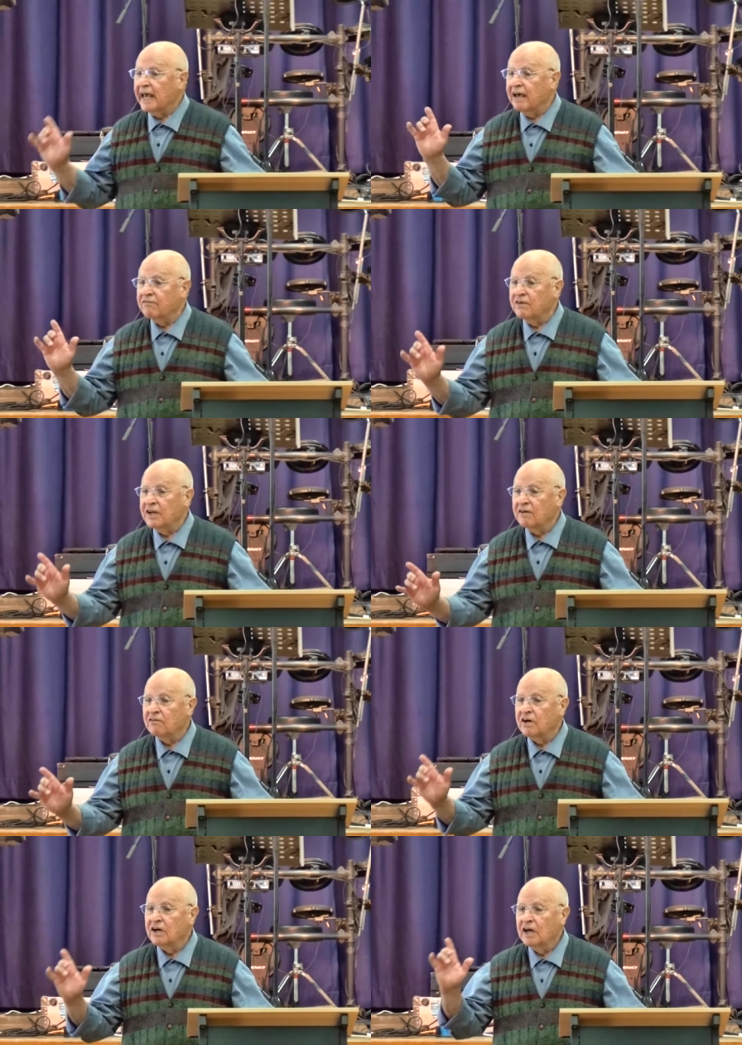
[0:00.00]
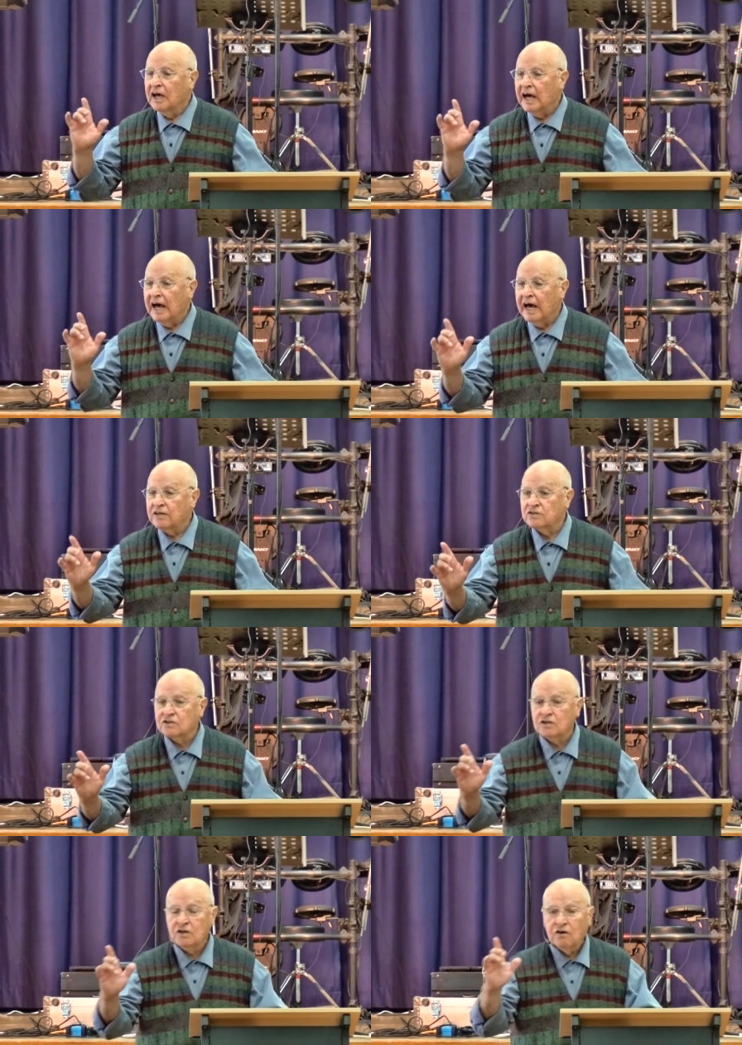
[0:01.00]
I have never
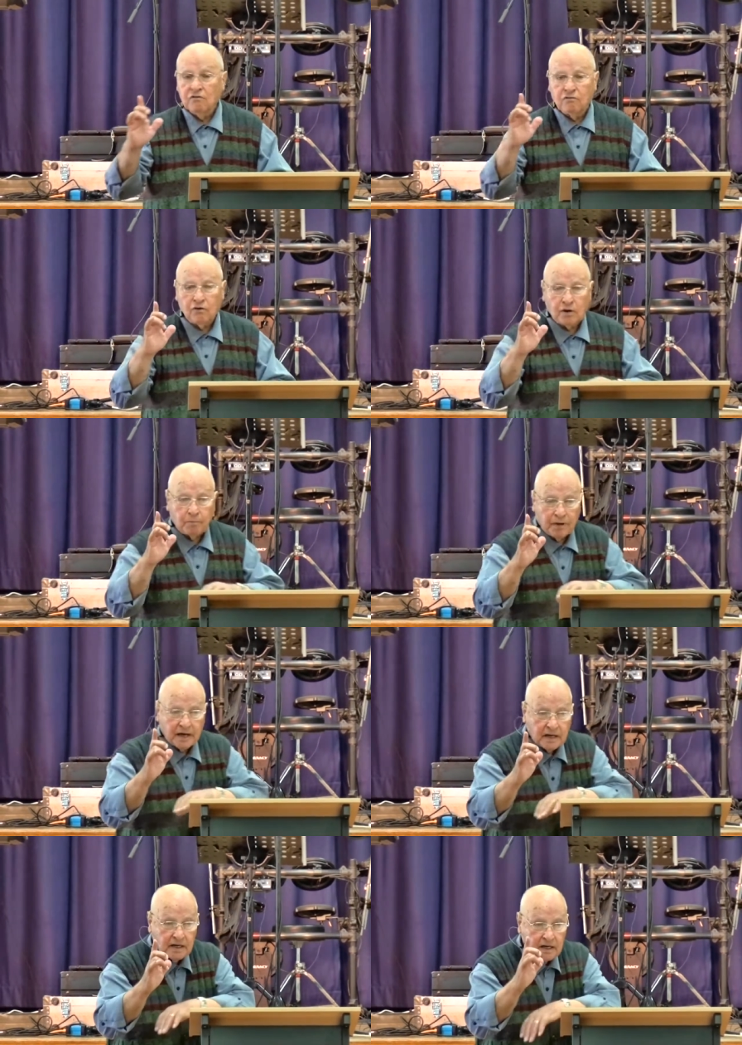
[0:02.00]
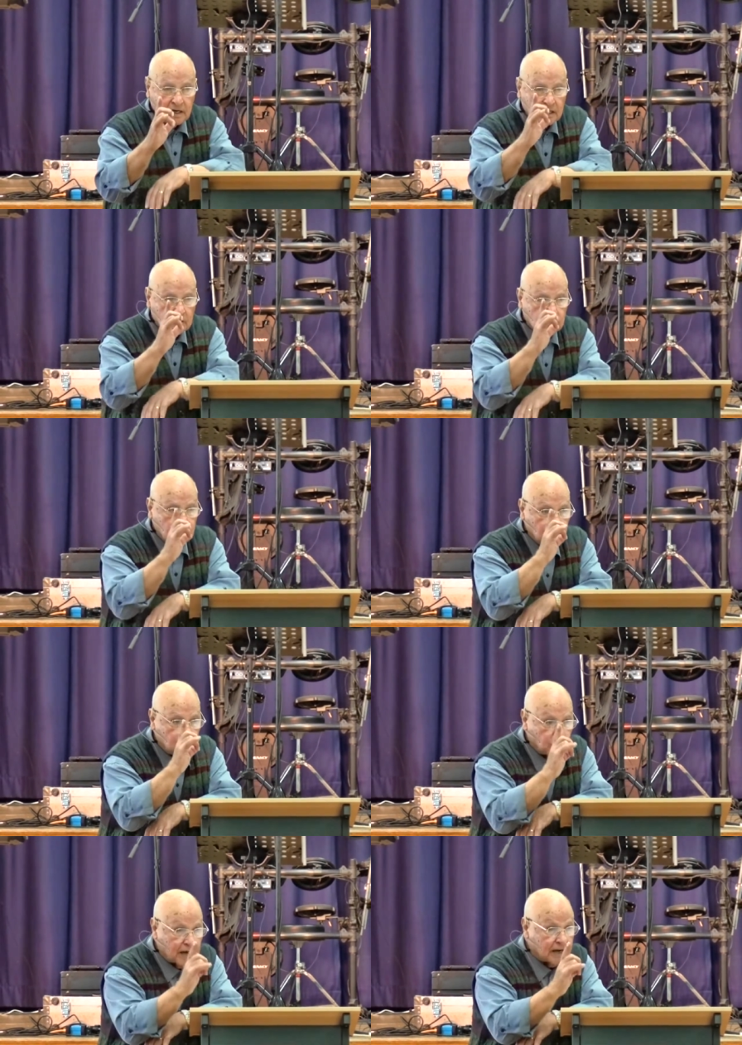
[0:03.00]
asked for a penny to
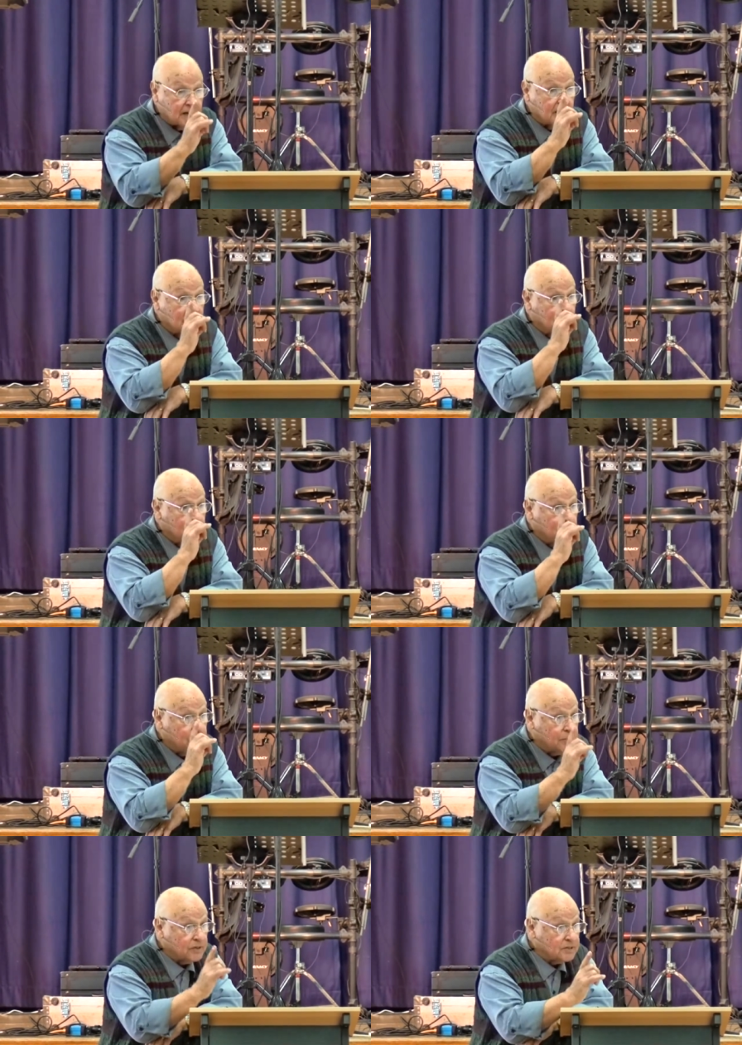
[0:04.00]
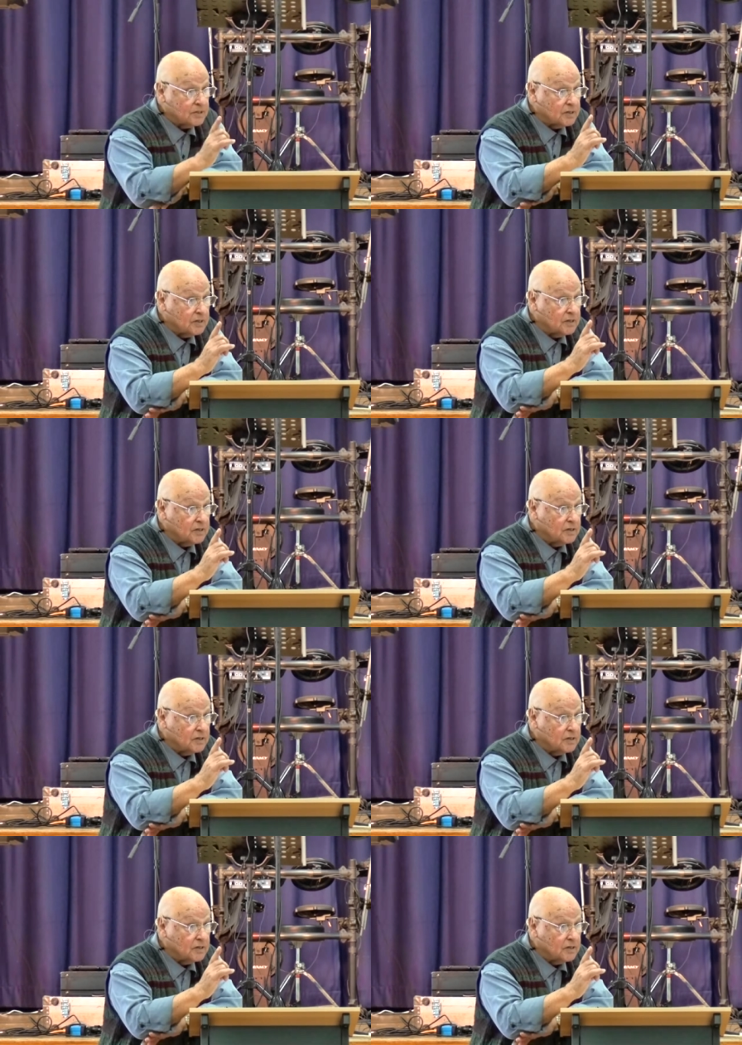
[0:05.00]
one person.